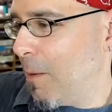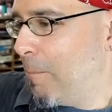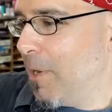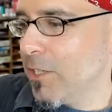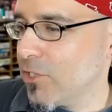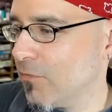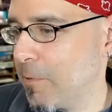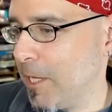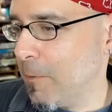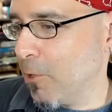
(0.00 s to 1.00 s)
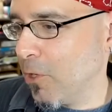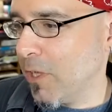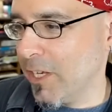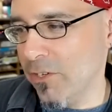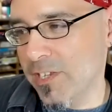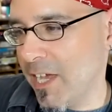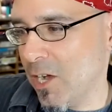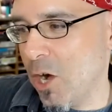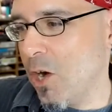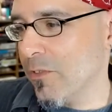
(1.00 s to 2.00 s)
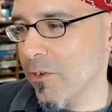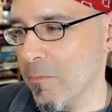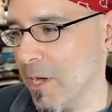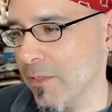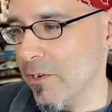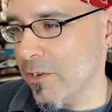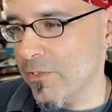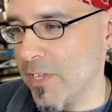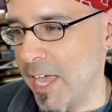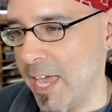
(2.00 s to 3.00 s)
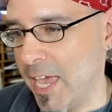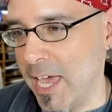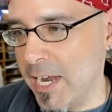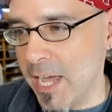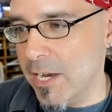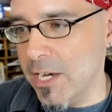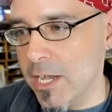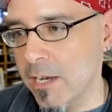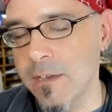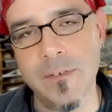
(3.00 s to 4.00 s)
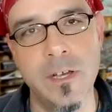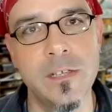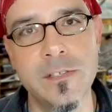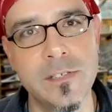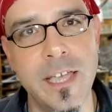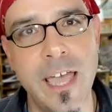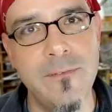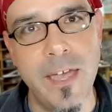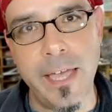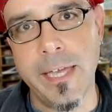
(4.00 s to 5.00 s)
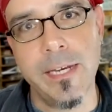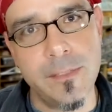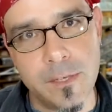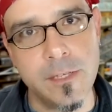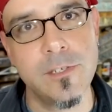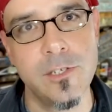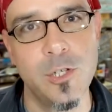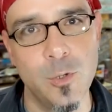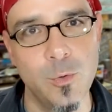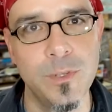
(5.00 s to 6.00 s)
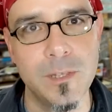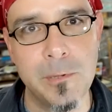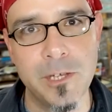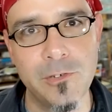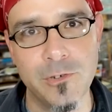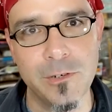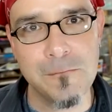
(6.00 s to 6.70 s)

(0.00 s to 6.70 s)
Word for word: a bunch of people, and you tag all their mothers, and none of us have anything to do with the picture